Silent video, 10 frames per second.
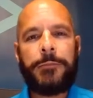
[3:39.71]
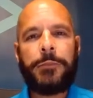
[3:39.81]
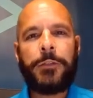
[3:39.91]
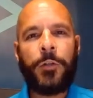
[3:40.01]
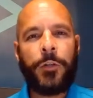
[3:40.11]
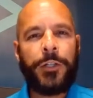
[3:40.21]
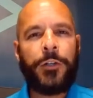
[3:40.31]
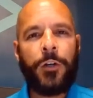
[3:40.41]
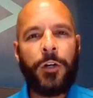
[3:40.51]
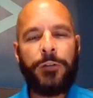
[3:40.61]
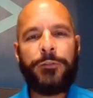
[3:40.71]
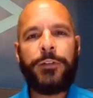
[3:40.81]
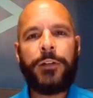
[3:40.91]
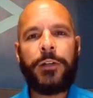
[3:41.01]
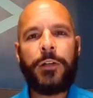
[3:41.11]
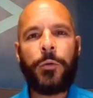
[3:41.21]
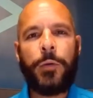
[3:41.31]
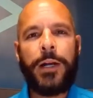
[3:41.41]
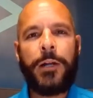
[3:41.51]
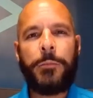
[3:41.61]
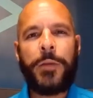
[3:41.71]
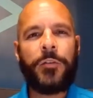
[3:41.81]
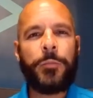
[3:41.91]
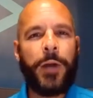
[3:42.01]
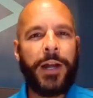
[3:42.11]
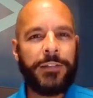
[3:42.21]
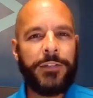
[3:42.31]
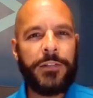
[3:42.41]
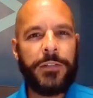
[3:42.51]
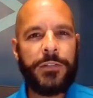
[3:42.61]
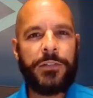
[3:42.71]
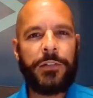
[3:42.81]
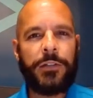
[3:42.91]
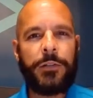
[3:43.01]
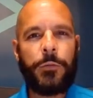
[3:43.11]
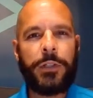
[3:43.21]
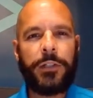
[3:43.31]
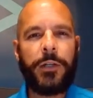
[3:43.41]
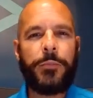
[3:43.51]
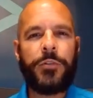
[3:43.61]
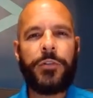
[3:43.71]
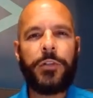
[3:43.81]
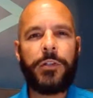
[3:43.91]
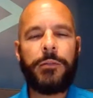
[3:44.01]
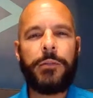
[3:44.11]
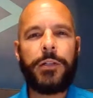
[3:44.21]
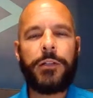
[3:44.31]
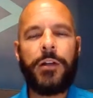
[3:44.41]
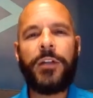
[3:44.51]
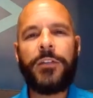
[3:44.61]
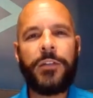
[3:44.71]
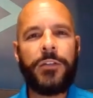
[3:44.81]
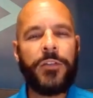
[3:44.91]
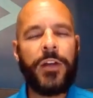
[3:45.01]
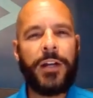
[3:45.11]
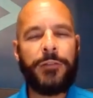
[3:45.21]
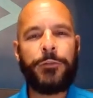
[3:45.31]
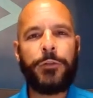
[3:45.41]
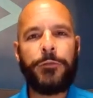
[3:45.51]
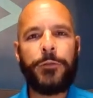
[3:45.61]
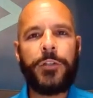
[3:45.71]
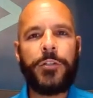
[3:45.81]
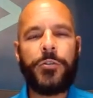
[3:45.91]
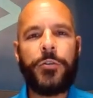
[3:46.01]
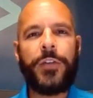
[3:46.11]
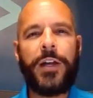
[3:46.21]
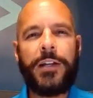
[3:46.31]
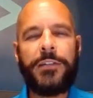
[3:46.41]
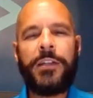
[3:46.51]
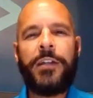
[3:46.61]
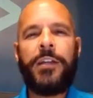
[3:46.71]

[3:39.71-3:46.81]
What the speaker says: learning curve, around best practices when it comes to content design for digital signs,